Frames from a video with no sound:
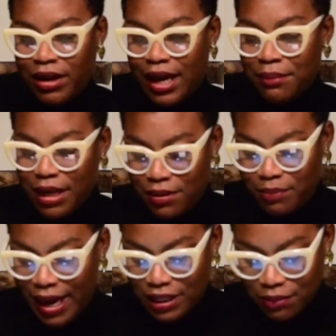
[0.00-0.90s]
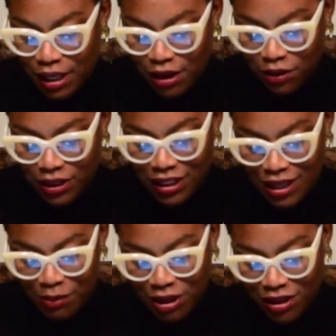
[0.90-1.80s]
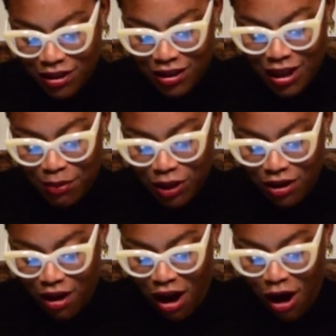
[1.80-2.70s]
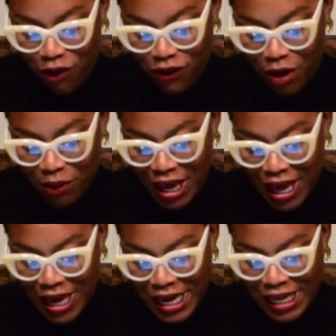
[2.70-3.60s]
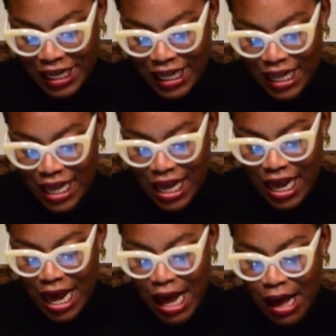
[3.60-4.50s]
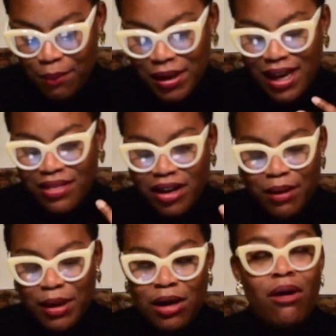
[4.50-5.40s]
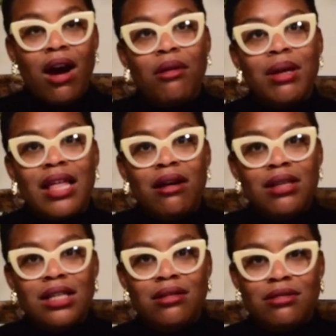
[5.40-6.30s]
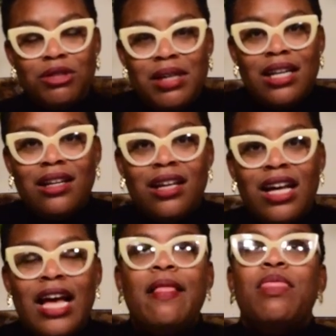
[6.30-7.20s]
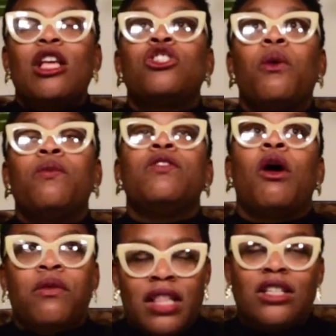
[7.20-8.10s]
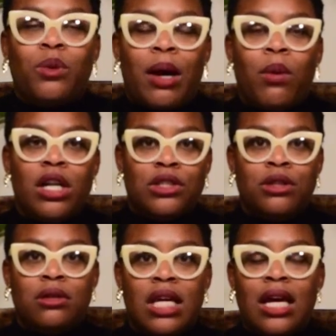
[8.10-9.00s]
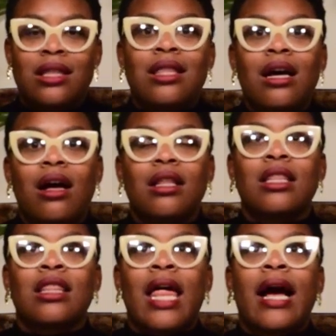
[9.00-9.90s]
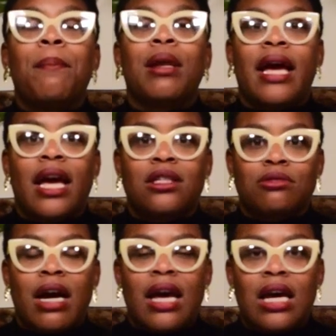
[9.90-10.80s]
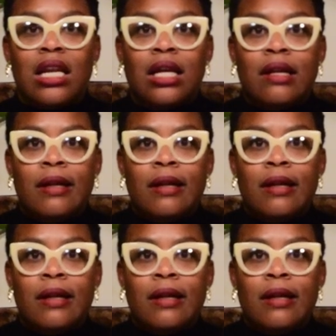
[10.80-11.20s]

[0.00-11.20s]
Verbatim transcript: getting back to my notes because I'm a little off, okay? But yeah, there can be no art without you. You can't. So, oh, that's what I wanted to do then. Like a plant, right?